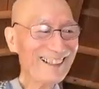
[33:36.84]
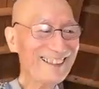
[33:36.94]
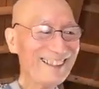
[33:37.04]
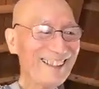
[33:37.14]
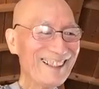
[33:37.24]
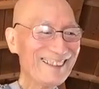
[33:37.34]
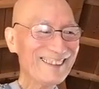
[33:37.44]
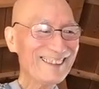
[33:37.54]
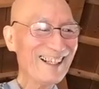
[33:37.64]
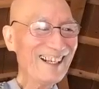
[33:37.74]

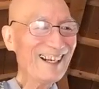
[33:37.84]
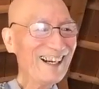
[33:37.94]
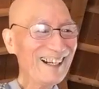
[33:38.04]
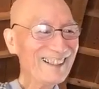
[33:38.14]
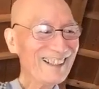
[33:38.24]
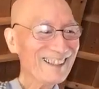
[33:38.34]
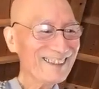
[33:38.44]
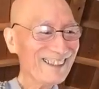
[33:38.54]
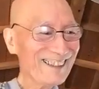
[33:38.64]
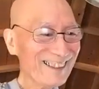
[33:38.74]
today's
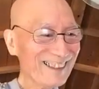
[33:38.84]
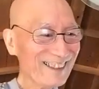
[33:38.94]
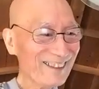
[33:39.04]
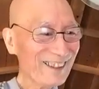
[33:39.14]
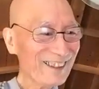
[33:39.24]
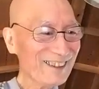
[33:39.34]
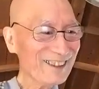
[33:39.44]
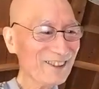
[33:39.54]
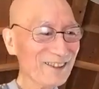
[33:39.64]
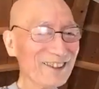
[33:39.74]
text is quite
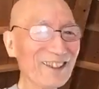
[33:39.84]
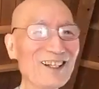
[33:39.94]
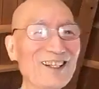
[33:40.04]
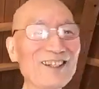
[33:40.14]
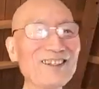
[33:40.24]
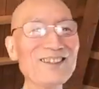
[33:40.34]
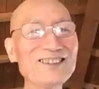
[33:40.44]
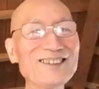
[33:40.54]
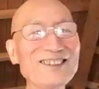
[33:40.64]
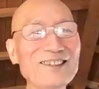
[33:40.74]
short.
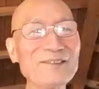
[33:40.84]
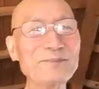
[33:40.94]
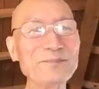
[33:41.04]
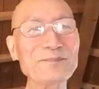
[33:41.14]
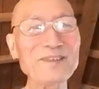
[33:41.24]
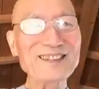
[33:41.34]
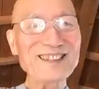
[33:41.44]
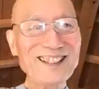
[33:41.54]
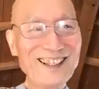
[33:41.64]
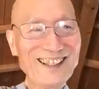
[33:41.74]
Although
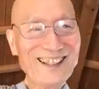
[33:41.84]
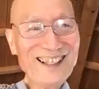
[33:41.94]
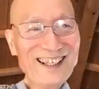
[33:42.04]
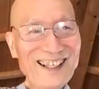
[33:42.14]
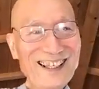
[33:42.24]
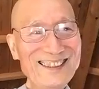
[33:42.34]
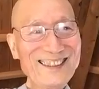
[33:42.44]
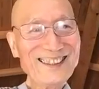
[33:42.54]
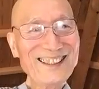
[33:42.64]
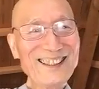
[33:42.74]
it's
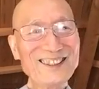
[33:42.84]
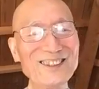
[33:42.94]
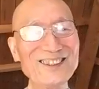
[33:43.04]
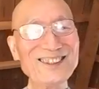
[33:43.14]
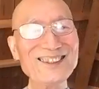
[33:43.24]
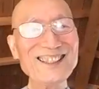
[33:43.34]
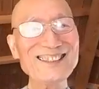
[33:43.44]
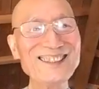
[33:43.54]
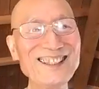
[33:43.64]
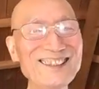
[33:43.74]
a short
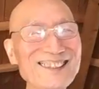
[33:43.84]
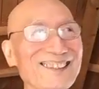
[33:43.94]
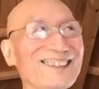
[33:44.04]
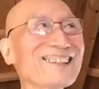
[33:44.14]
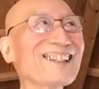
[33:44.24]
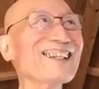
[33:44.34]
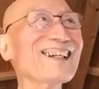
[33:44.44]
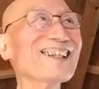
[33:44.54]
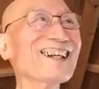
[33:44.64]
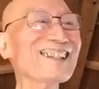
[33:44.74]
sentence,
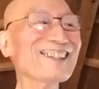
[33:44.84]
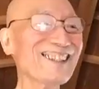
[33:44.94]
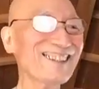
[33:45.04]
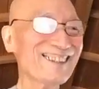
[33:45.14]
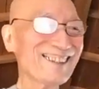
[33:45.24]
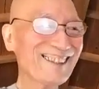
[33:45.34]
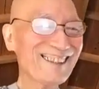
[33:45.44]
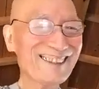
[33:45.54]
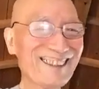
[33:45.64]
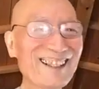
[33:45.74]
short
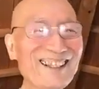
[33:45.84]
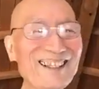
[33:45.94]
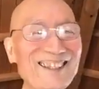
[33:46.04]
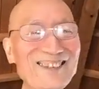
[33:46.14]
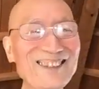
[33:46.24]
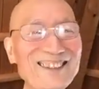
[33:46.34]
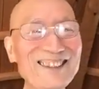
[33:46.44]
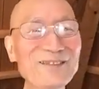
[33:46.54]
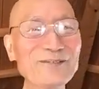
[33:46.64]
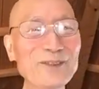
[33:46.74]
sentence, but
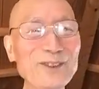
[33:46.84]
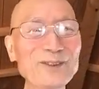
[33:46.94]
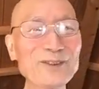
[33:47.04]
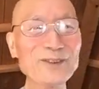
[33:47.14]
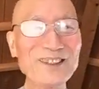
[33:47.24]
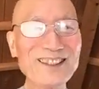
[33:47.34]
involves